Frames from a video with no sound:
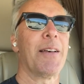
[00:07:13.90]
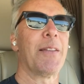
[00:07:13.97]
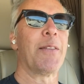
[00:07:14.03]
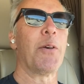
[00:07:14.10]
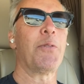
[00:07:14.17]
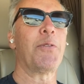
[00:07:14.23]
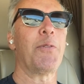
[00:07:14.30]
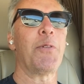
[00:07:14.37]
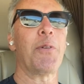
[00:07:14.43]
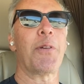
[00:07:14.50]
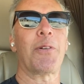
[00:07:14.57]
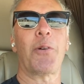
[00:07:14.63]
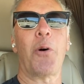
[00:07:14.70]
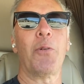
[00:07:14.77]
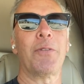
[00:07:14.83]
Those of you
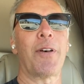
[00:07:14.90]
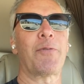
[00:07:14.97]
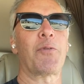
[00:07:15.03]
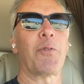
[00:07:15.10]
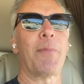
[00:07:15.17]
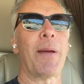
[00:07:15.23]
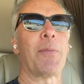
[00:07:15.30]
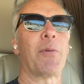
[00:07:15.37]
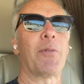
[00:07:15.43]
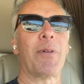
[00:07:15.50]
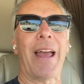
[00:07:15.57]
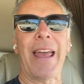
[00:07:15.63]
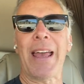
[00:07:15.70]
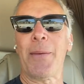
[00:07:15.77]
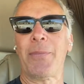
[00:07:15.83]
that are old enough to remember
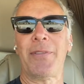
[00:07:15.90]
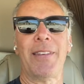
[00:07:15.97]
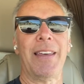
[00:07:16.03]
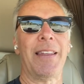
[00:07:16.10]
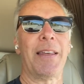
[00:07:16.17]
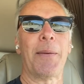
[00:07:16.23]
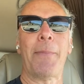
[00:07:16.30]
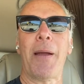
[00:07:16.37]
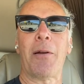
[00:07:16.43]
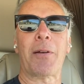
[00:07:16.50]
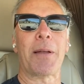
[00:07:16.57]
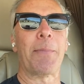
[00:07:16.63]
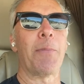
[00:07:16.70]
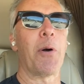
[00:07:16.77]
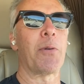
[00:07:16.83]
AMC, the
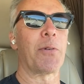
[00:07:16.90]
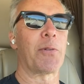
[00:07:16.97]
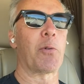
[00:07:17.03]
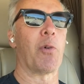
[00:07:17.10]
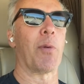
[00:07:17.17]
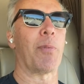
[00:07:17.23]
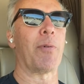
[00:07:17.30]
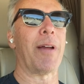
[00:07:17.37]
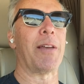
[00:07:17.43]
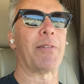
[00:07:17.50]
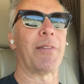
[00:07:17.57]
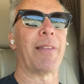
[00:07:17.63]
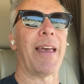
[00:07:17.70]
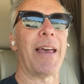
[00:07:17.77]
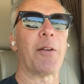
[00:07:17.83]
American Motors
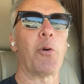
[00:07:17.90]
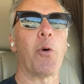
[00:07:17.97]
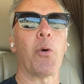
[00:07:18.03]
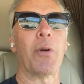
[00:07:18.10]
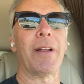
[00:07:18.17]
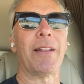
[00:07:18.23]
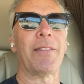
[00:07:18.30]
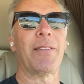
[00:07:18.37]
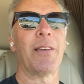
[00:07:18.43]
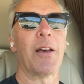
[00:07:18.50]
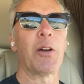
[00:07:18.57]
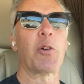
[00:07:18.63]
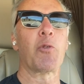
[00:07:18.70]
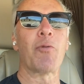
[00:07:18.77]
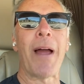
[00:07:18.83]
Corporation, they had Hornets,
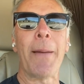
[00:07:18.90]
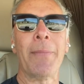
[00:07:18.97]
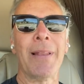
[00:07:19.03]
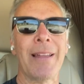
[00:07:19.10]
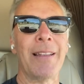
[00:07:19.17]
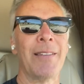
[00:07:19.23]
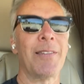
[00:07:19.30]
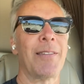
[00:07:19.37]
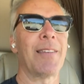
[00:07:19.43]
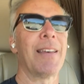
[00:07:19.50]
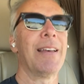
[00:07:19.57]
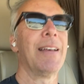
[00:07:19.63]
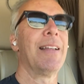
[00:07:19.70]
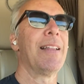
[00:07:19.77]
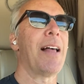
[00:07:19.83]
Gremlins,
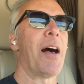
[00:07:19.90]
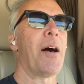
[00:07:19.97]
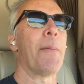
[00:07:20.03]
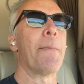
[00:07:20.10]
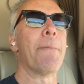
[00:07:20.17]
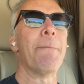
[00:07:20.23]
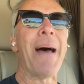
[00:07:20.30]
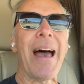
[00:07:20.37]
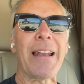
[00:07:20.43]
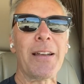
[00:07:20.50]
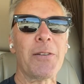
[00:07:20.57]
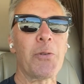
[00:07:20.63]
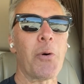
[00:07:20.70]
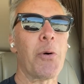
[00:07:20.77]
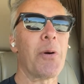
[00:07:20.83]

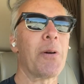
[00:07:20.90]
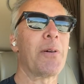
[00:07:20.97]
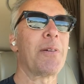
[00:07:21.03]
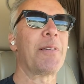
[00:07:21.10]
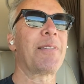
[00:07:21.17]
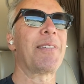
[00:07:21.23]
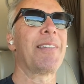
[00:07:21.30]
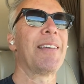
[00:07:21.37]
Matadors,